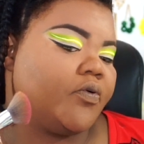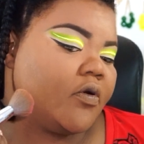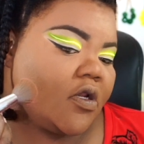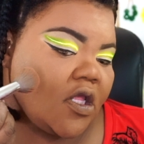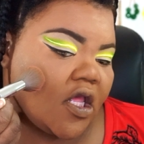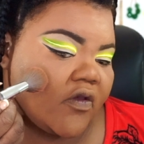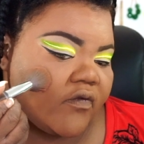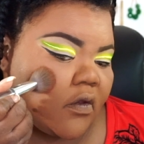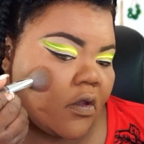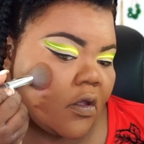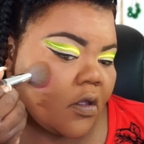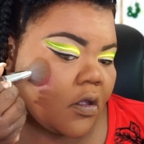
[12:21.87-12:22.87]
pretty
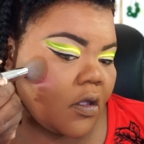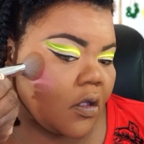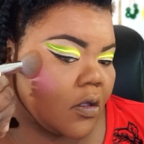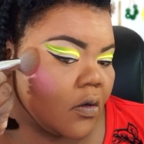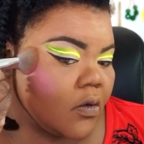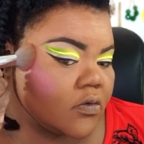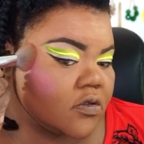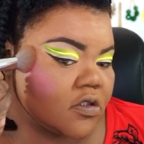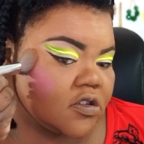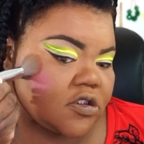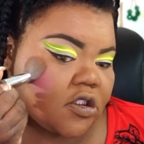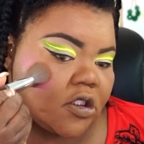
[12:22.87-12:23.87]
heavy and go onto the
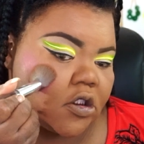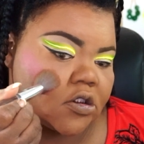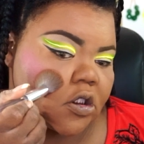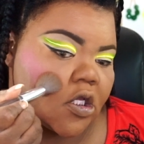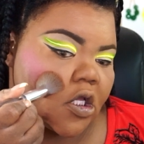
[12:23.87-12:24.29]
cheeks.